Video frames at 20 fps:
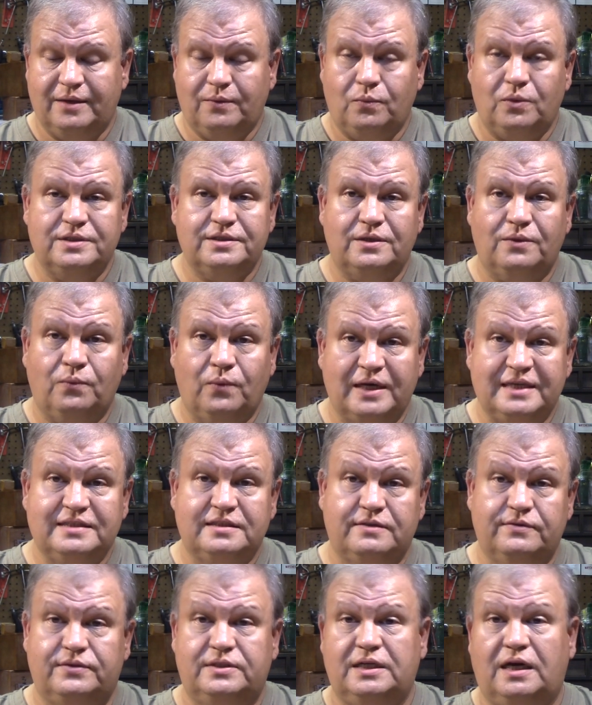It wasn't a
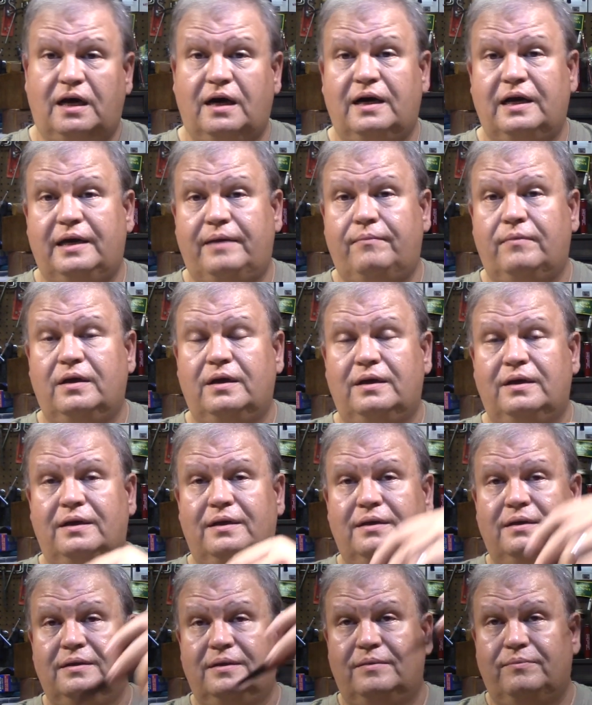waste of time,
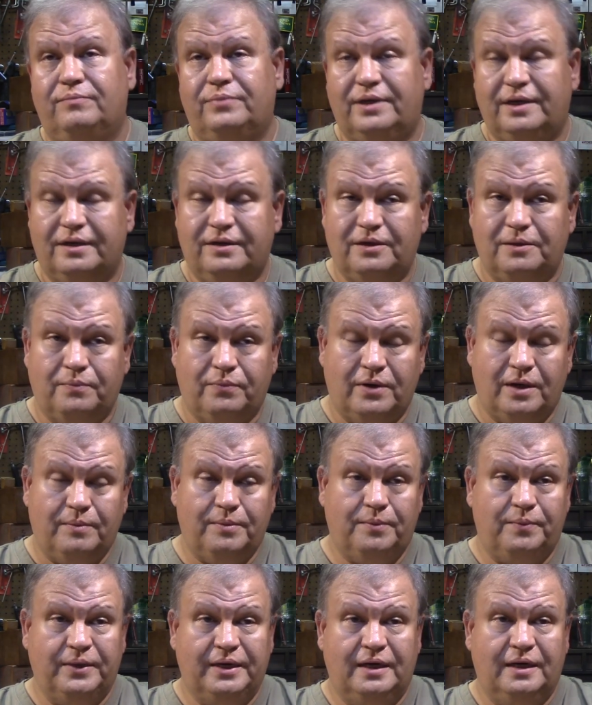but I could have
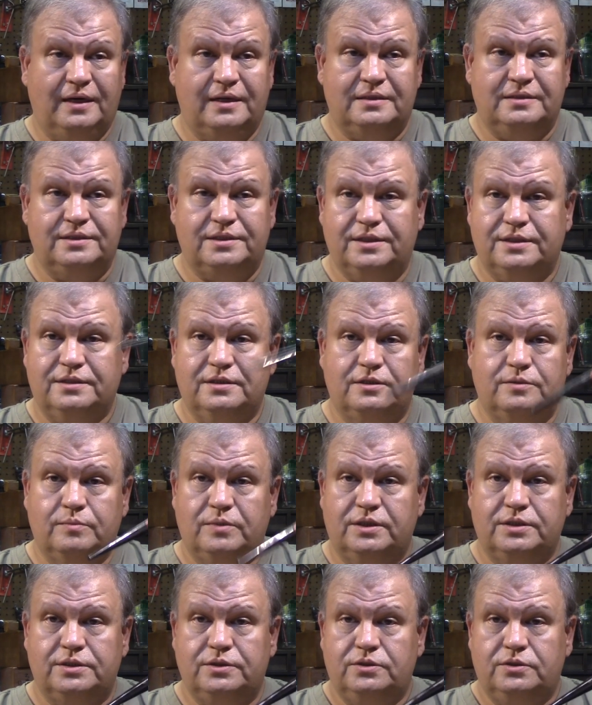probably gotten just as
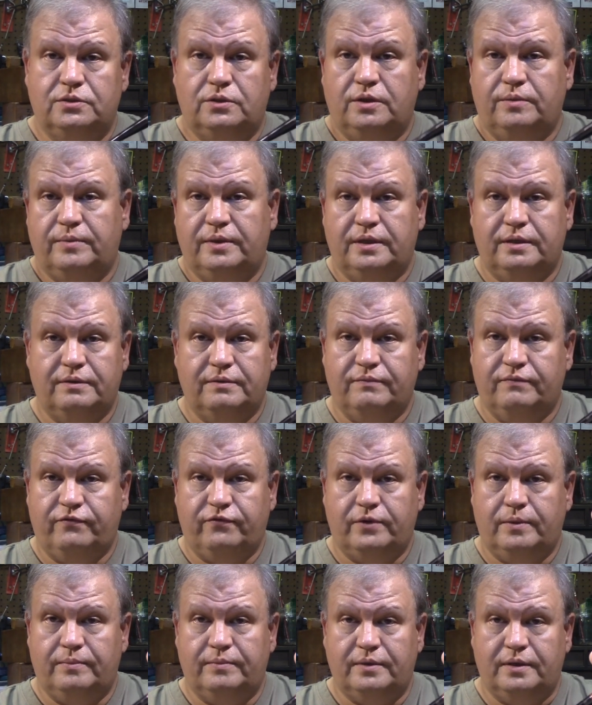much enjoyment
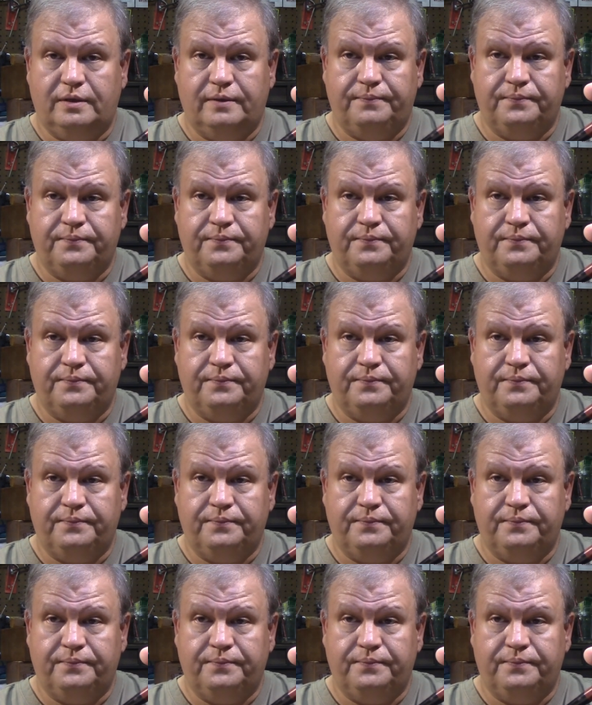from